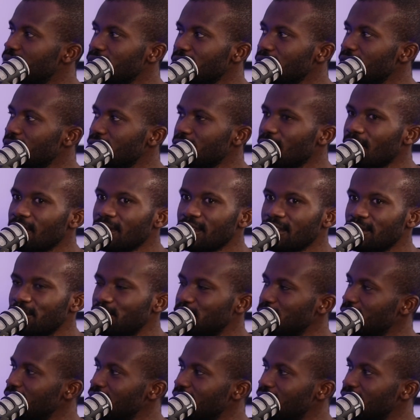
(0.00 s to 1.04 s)
though the target
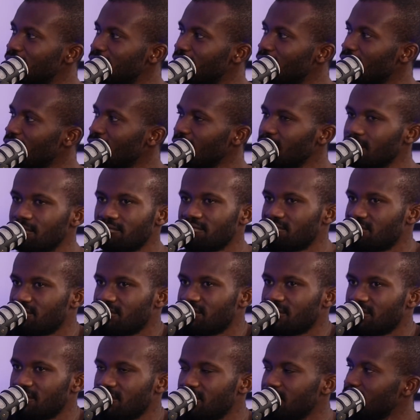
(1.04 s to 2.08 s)
audience is great,
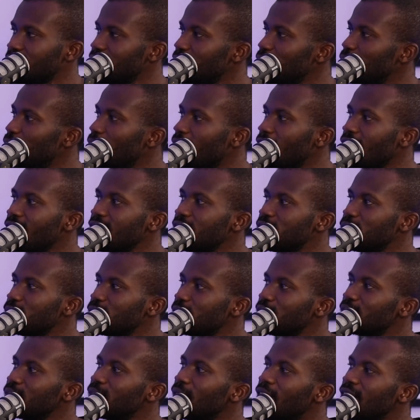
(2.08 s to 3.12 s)
your ads will
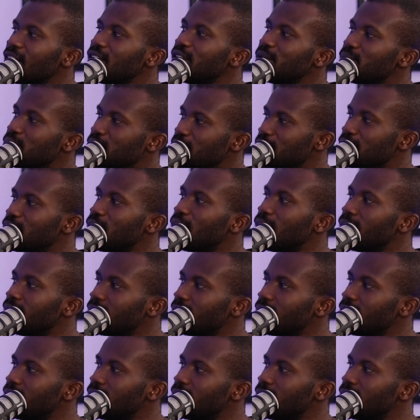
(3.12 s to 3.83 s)
still underperform.